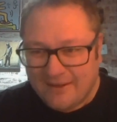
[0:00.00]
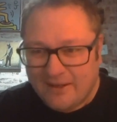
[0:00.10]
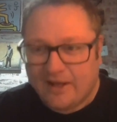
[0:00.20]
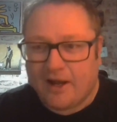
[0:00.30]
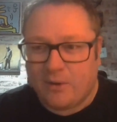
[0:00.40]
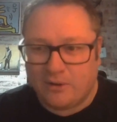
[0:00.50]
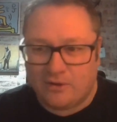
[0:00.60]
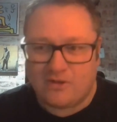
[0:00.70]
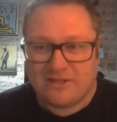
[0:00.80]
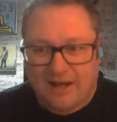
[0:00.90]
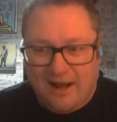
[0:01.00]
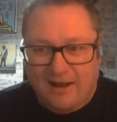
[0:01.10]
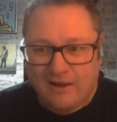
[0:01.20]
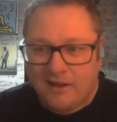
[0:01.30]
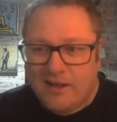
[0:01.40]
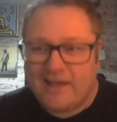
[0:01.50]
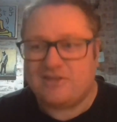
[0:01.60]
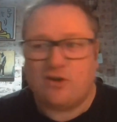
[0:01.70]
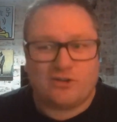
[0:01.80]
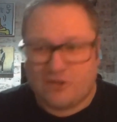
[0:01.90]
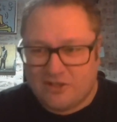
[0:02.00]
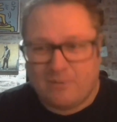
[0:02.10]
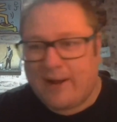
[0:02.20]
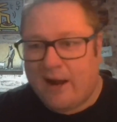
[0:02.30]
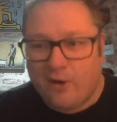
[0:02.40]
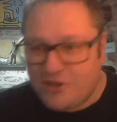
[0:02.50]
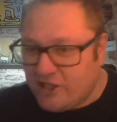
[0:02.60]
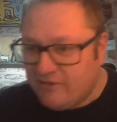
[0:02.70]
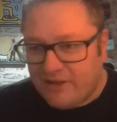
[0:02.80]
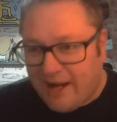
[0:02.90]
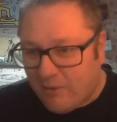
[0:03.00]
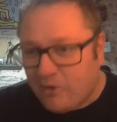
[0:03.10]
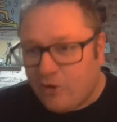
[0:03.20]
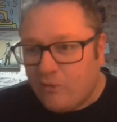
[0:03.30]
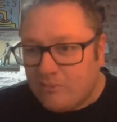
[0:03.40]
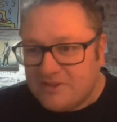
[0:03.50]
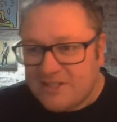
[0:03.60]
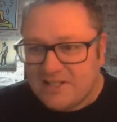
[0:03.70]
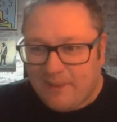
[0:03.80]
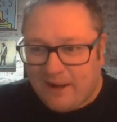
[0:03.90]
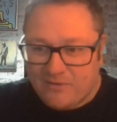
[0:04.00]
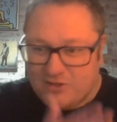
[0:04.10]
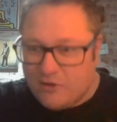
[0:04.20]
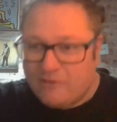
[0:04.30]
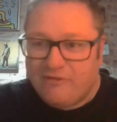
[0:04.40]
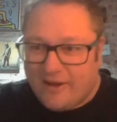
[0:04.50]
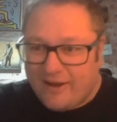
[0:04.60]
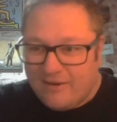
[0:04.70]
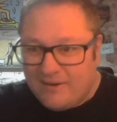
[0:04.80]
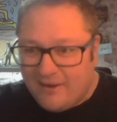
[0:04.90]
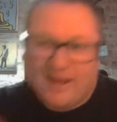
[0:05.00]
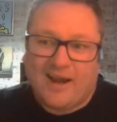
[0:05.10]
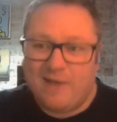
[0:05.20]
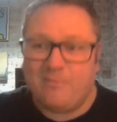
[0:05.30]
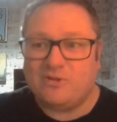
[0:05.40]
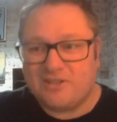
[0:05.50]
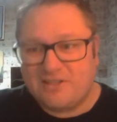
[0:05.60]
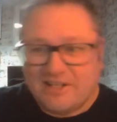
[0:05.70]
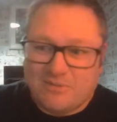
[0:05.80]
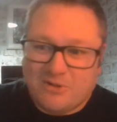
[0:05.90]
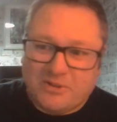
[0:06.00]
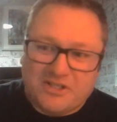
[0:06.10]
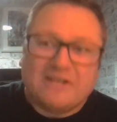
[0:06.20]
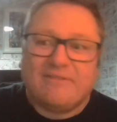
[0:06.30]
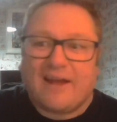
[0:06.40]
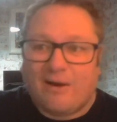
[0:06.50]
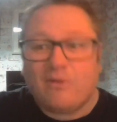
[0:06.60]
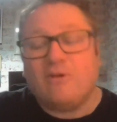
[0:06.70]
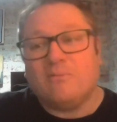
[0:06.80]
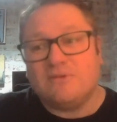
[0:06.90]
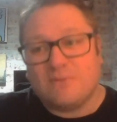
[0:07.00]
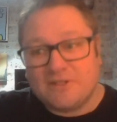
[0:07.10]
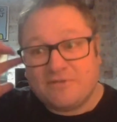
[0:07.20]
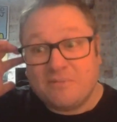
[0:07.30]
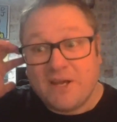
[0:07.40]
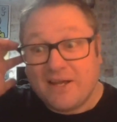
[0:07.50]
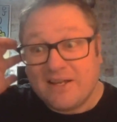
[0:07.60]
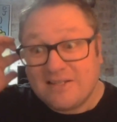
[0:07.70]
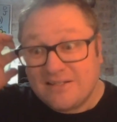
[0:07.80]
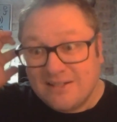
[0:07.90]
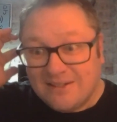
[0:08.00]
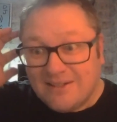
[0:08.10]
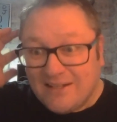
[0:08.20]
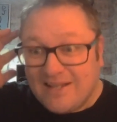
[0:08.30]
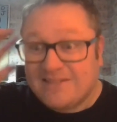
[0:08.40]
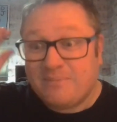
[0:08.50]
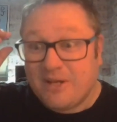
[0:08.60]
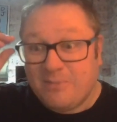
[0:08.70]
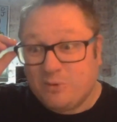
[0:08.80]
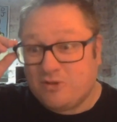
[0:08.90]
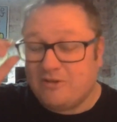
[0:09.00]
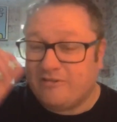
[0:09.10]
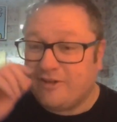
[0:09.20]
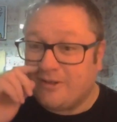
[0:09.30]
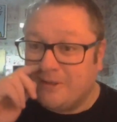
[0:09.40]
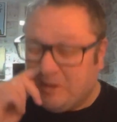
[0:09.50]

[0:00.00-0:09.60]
looks at, it's not just about achieving outcomes, it's about the stuff that enables the team to achieve the outcomes, which for me is the people stuff. And